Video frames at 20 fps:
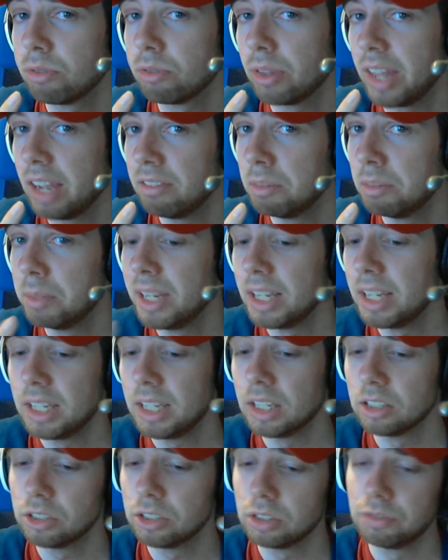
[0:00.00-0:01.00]
for the heavy being
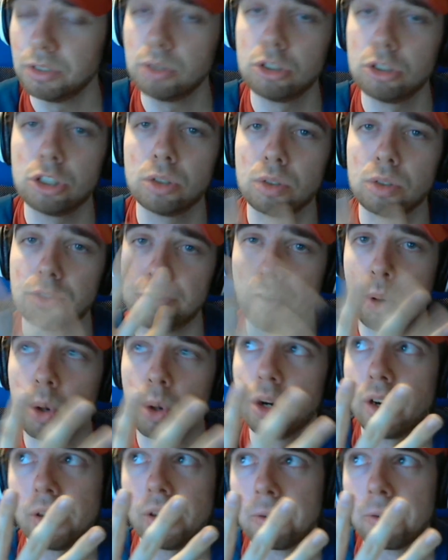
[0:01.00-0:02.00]
healed. So if you shoot four